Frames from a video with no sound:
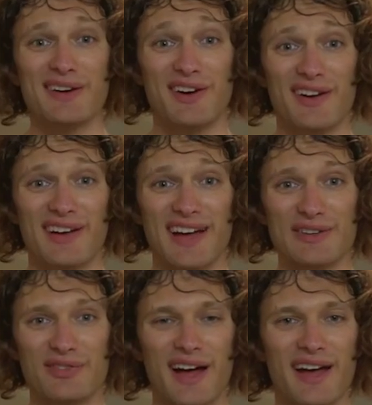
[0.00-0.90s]
in Cooking on the
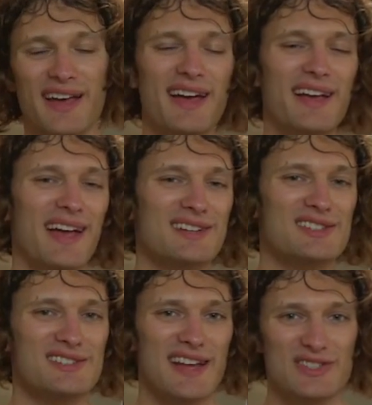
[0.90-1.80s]
Fly. Catch
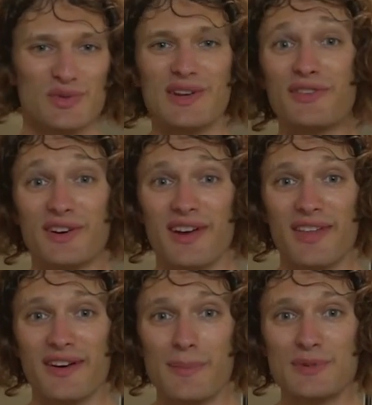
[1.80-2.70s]
us next week for
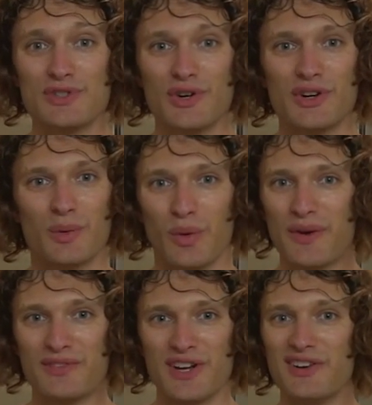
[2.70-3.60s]
another episode where
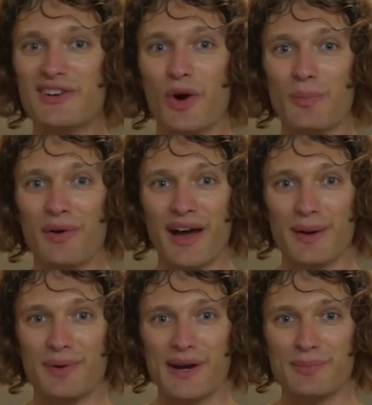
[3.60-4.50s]
we've done no prior
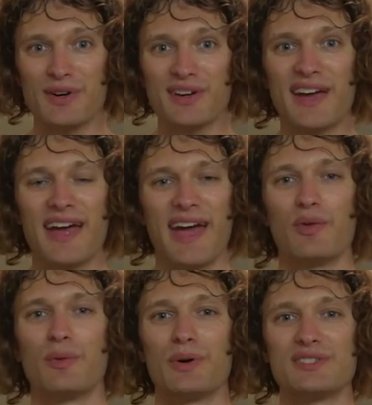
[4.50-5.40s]
prep work and
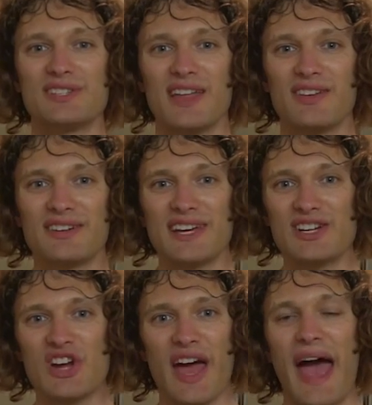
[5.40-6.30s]
we'll put together a
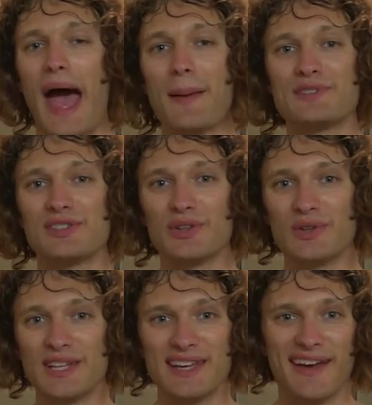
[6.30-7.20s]
dish
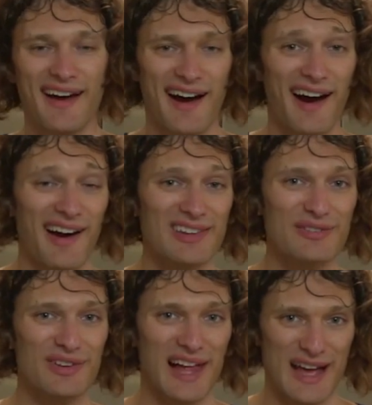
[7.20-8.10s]
absolutely on the
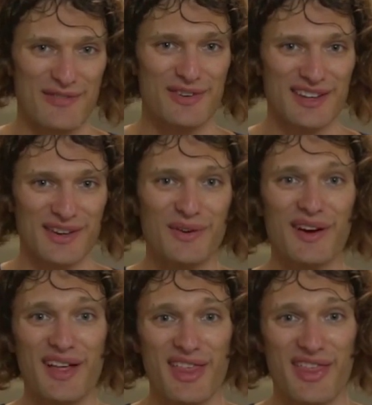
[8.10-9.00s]
fly for you.
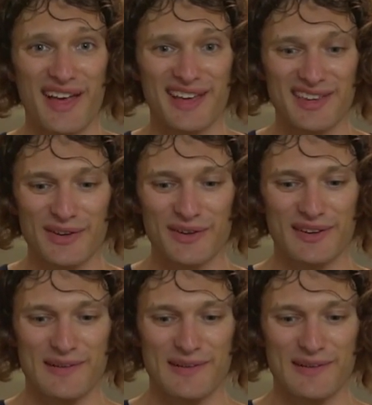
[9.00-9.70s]
Thank you,